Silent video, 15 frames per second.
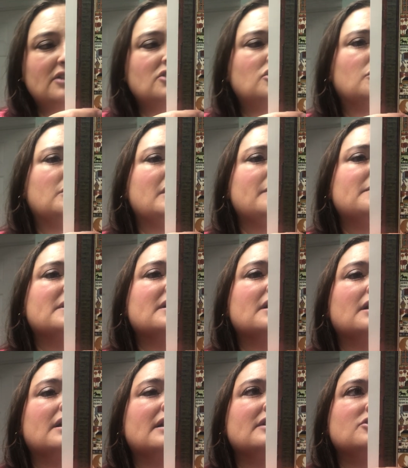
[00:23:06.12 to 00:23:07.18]
So
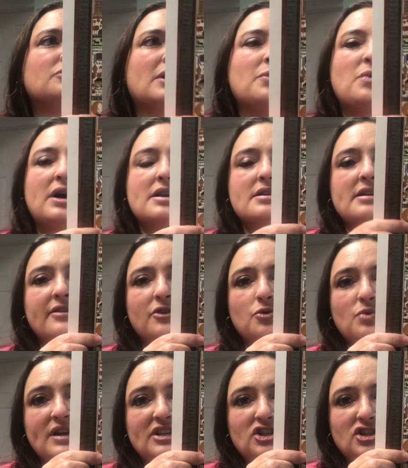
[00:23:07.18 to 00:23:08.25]
do I want another
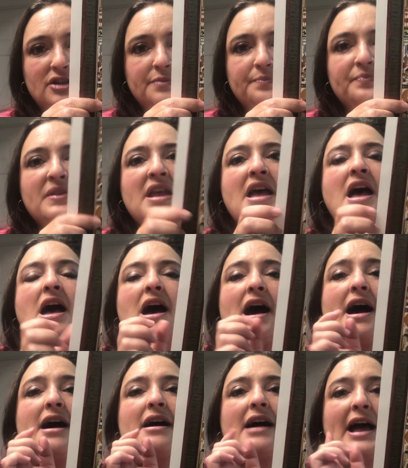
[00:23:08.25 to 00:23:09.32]
witch?
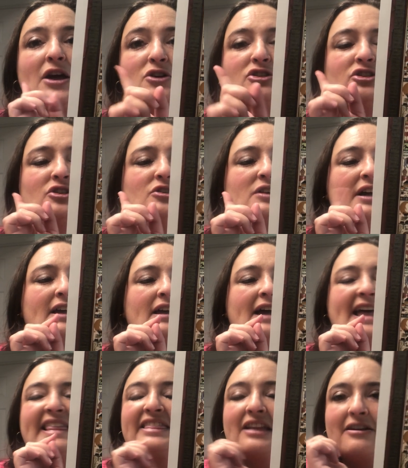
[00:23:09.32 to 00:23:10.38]
I
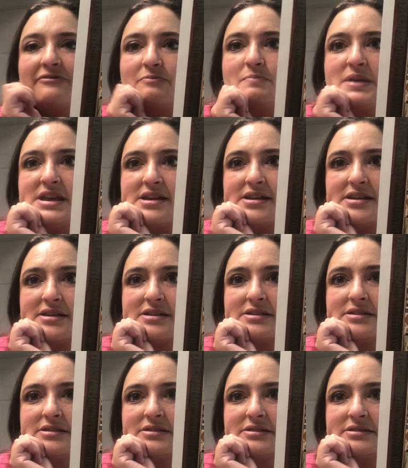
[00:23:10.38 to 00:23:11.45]
love big
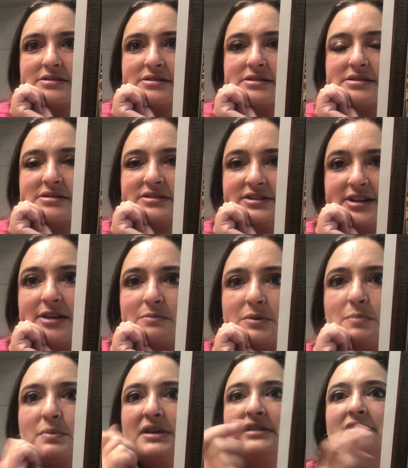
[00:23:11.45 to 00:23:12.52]
statement
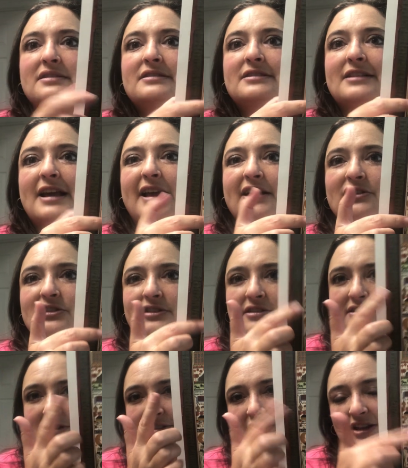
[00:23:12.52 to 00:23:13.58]
pieces, and
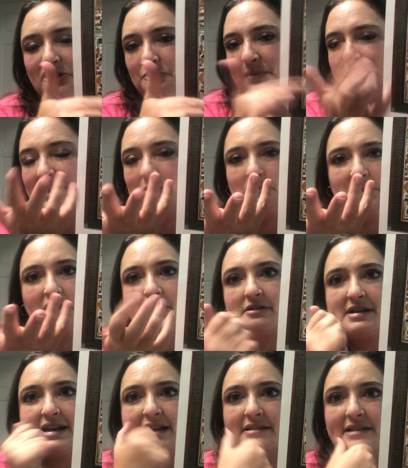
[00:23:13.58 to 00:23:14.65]
it'll make it bigger,
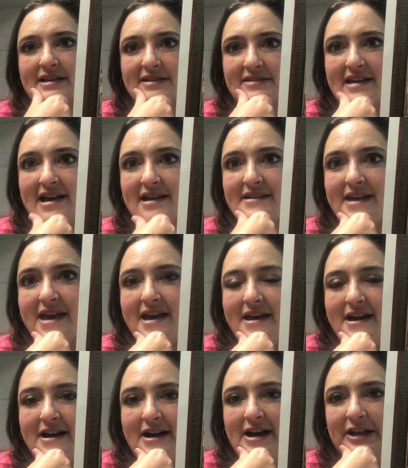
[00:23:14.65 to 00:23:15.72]
and I like that.
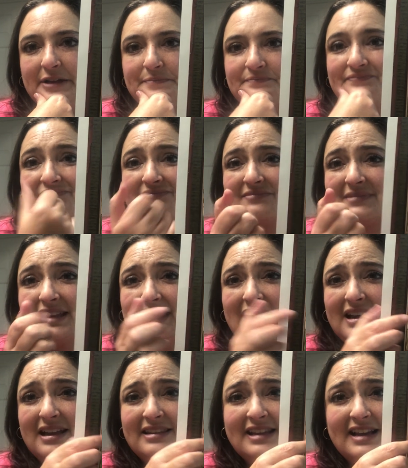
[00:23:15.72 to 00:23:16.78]
And
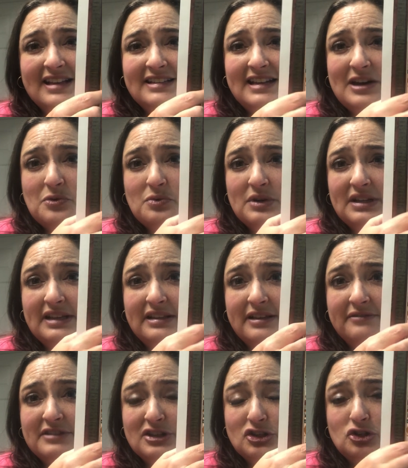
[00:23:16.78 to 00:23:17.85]
like I said, I really love
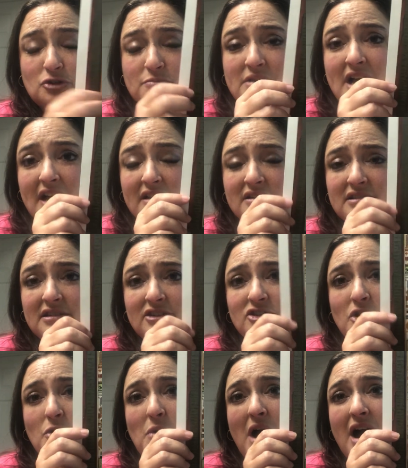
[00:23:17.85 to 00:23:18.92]
these two blocks.
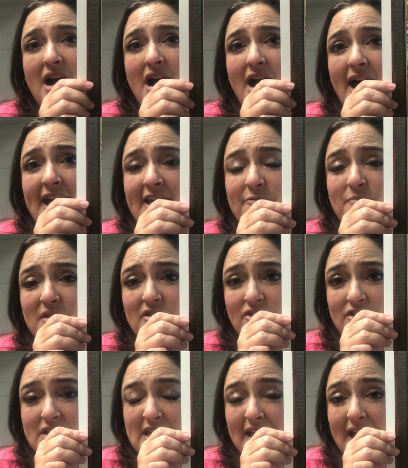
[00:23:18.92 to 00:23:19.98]
So I have been
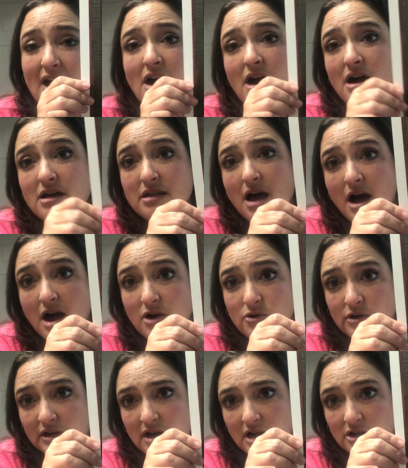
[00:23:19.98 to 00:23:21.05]
looking at all the Hawk
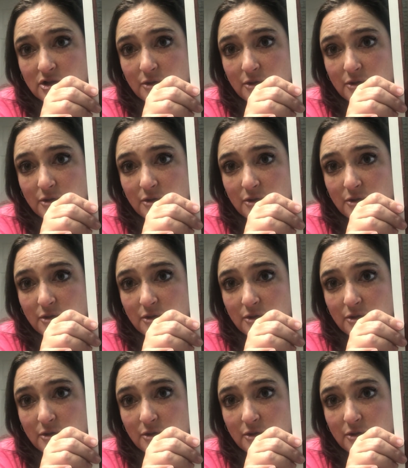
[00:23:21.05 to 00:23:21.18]
Run Hollow